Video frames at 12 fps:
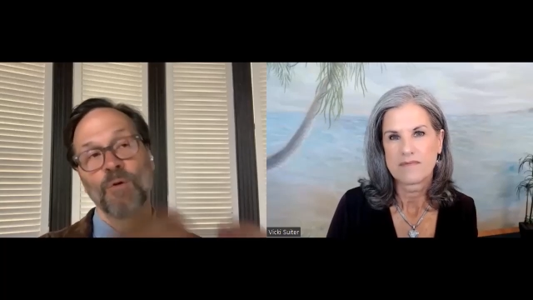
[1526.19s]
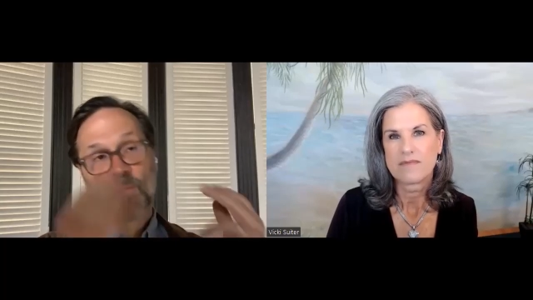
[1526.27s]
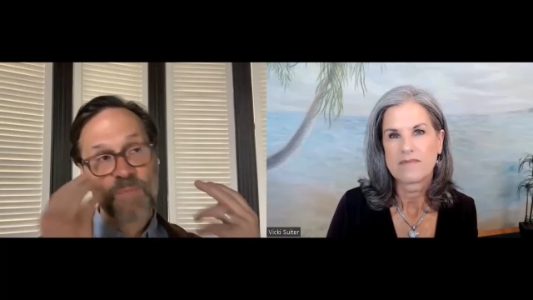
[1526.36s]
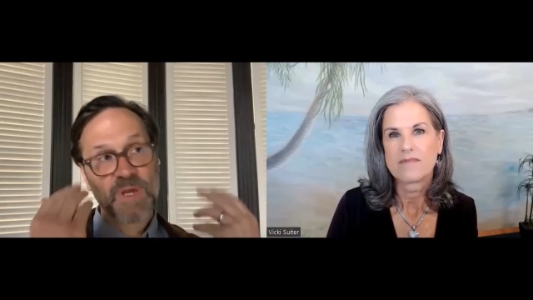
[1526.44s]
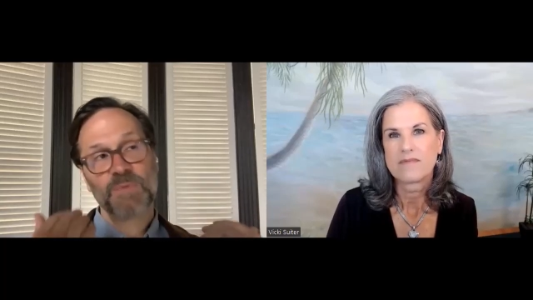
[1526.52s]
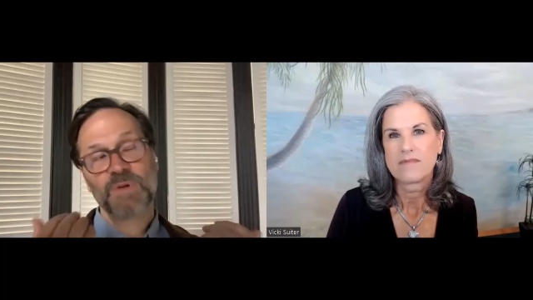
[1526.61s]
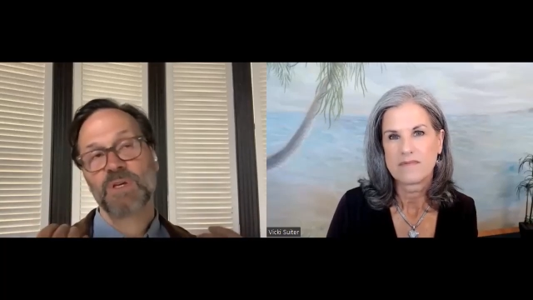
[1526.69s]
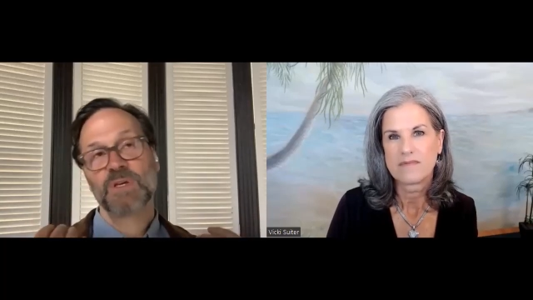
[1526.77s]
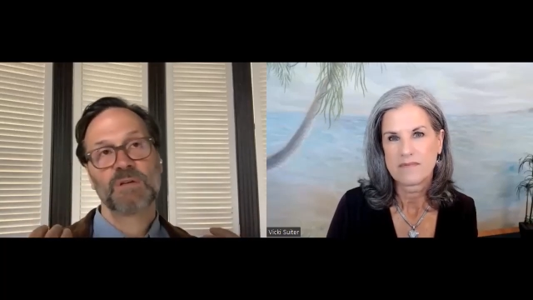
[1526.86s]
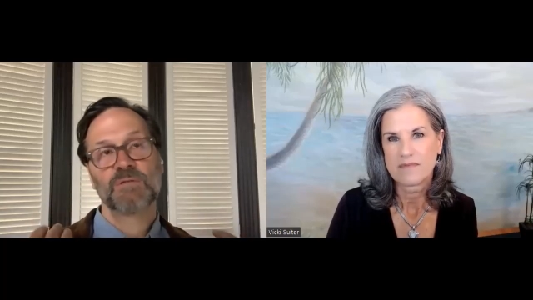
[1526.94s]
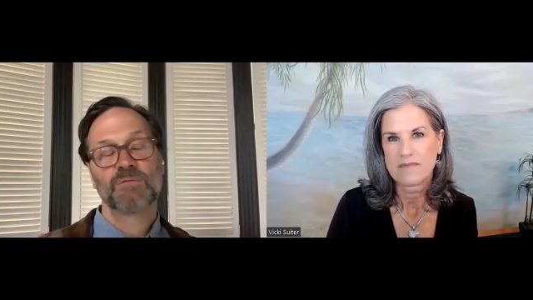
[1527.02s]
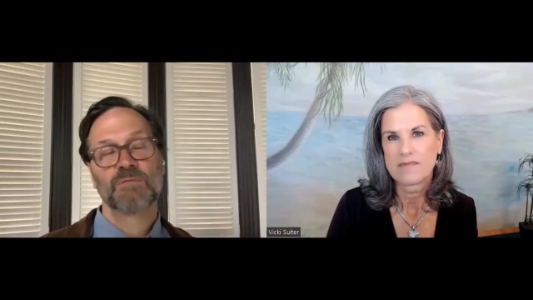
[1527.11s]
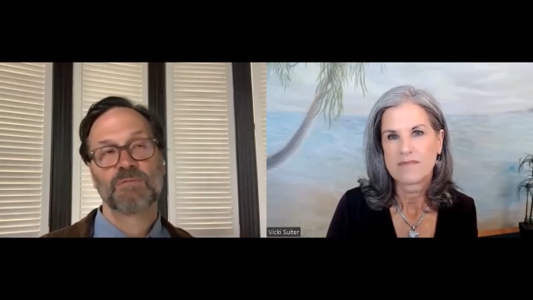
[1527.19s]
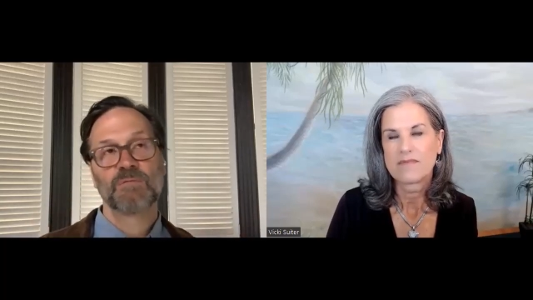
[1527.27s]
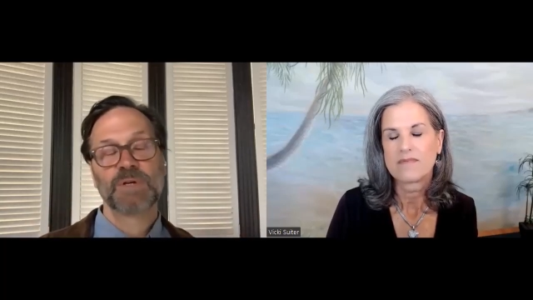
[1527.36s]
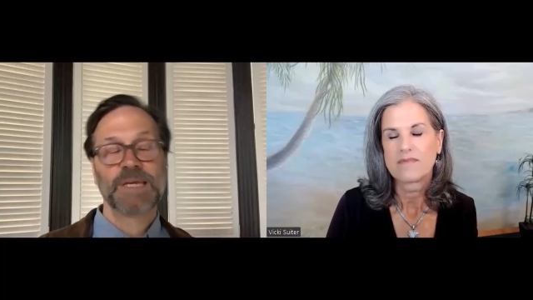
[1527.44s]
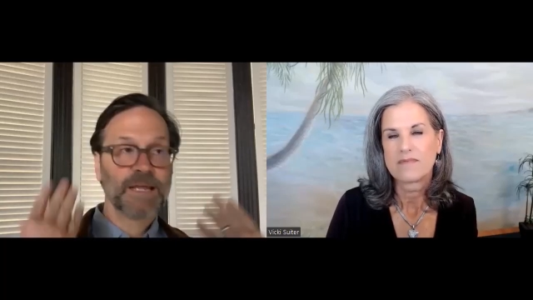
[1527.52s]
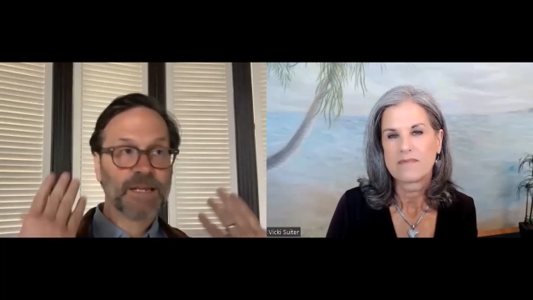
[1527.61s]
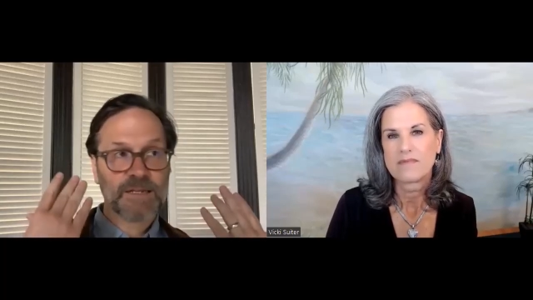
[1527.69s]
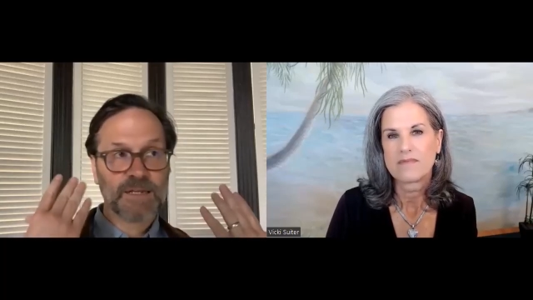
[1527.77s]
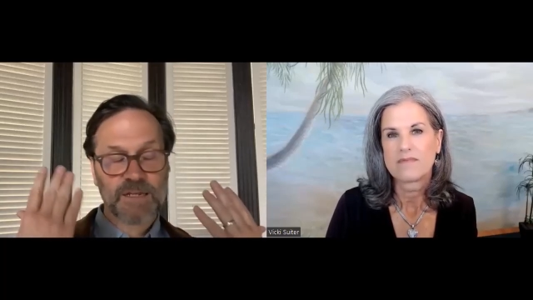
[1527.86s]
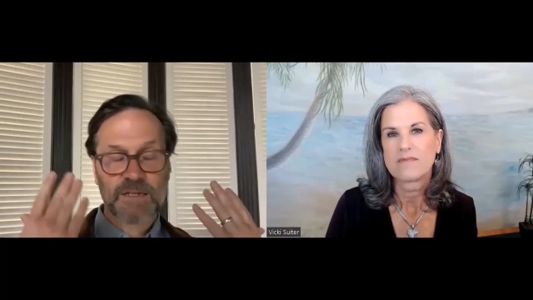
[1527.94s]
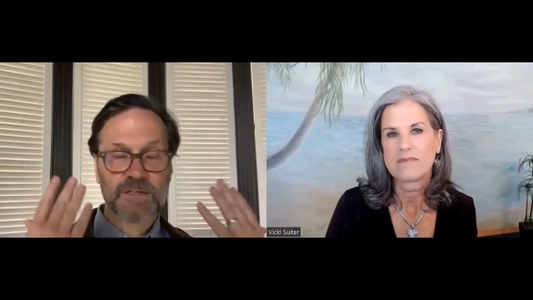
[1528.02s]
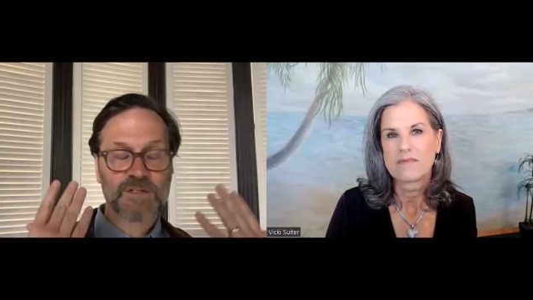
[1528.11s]
Speaker 1: or maybe we get it
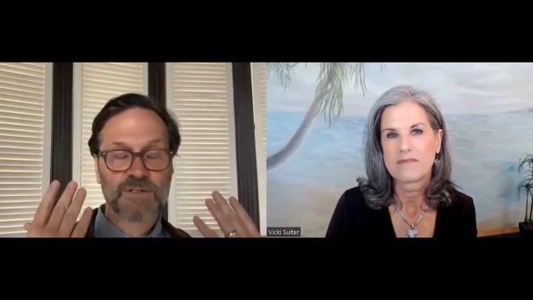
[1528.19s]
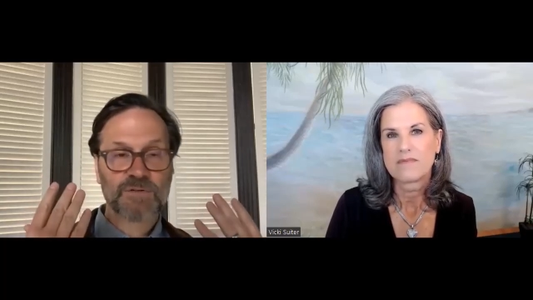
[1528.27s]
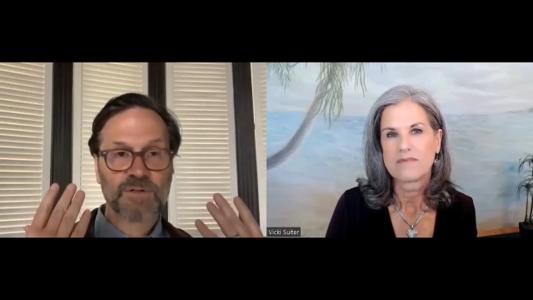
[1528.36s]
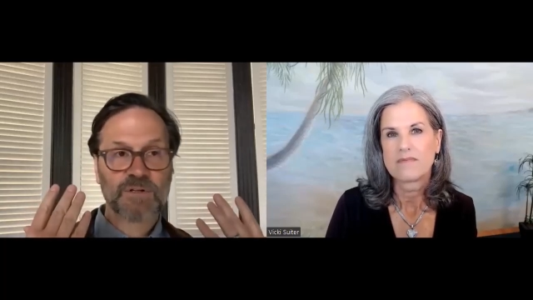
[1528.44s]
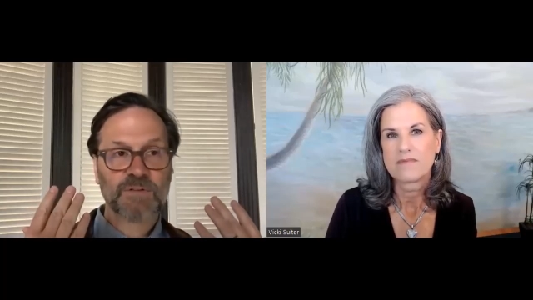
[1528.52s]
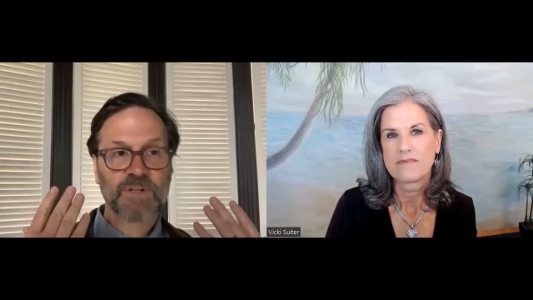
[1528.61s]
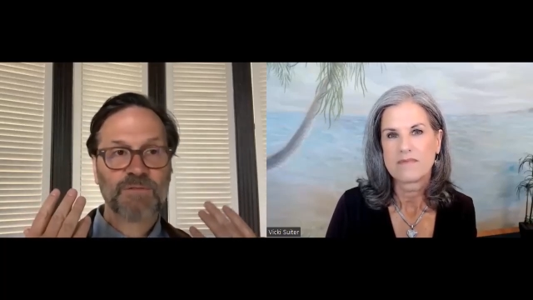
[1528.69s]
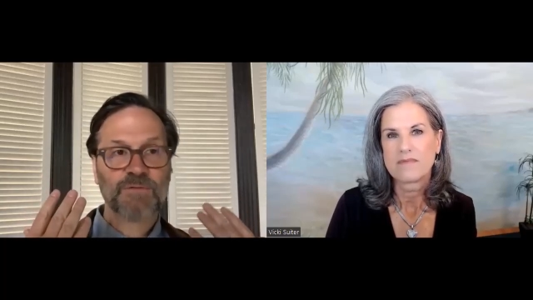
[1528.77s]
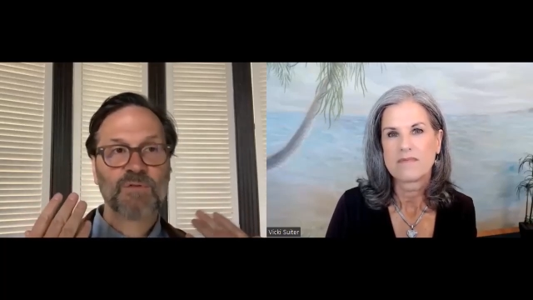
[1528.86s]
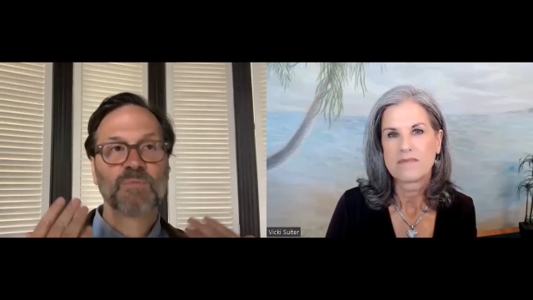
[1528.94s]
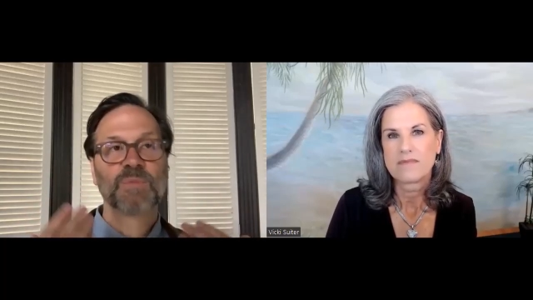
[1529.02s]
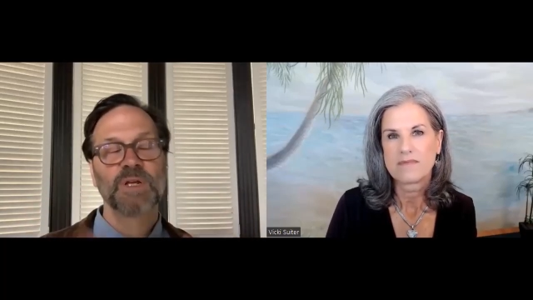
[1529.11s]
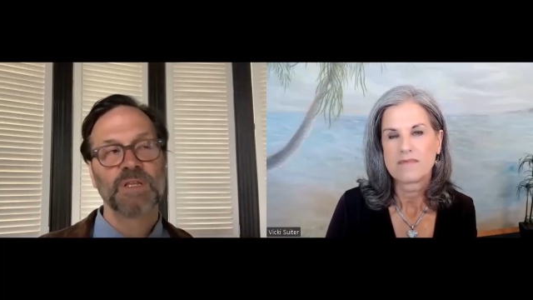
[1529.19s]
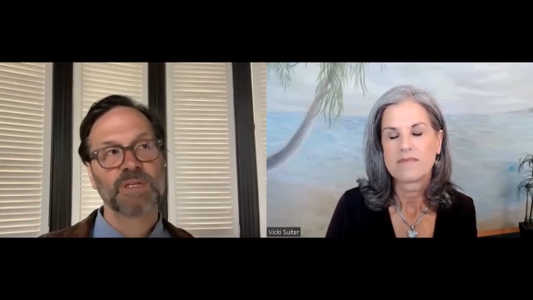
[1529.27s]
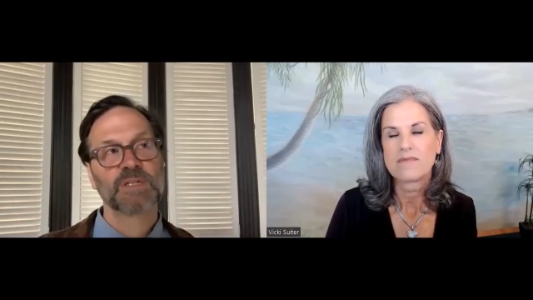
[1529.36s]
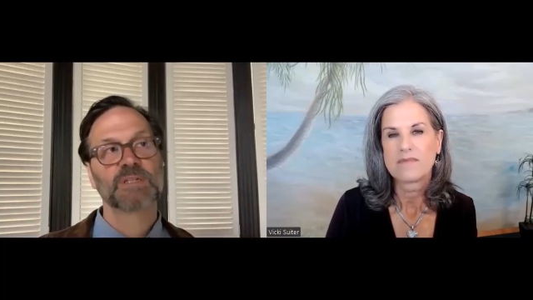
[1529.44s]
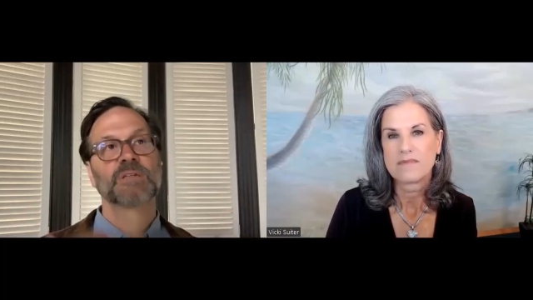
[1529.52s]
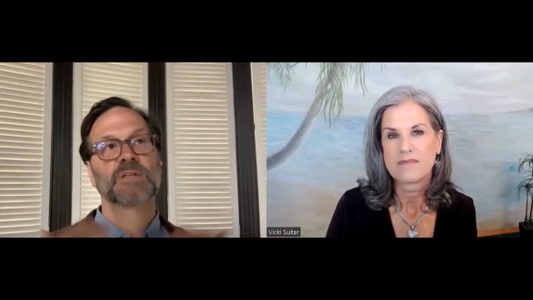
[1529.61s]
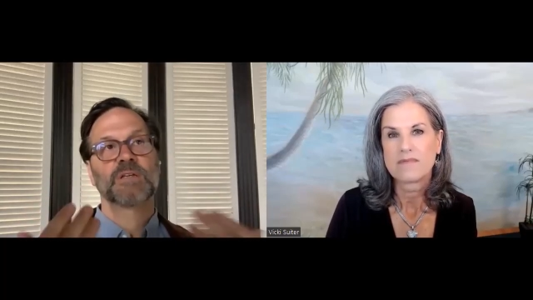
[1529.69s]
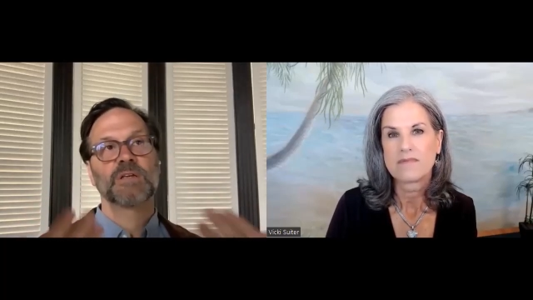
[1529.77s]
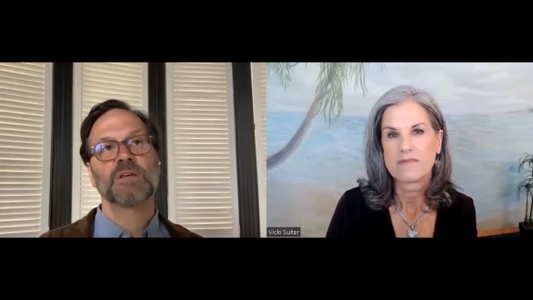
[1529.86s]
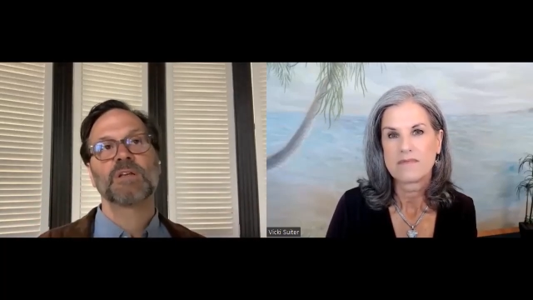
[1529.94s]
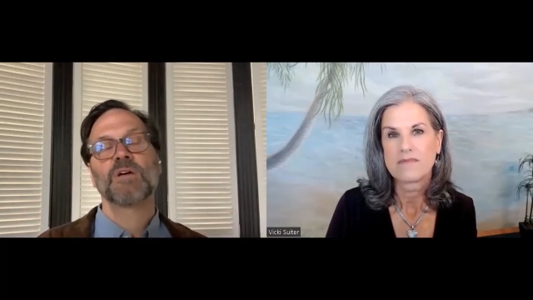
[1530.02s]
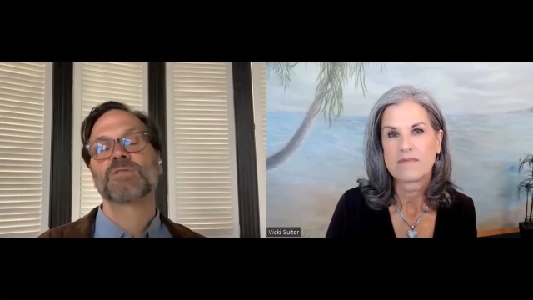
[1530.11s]
at an intuitive level, but I think it,
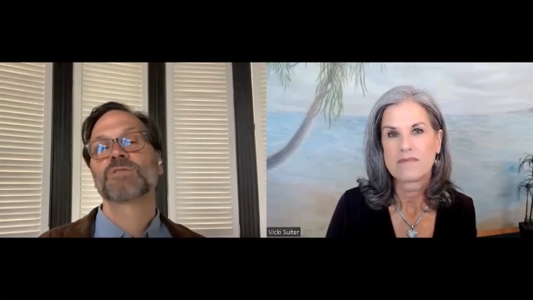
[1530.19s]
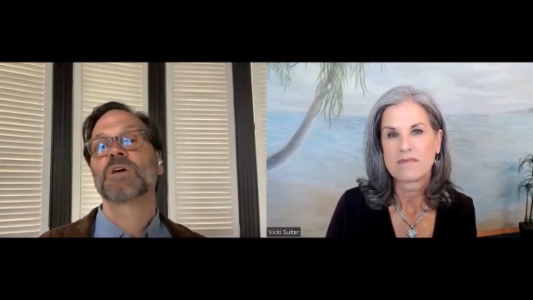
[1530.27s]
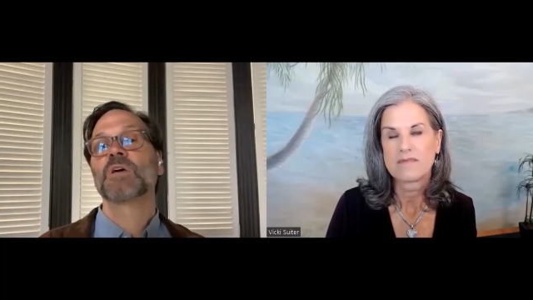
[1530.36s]
it also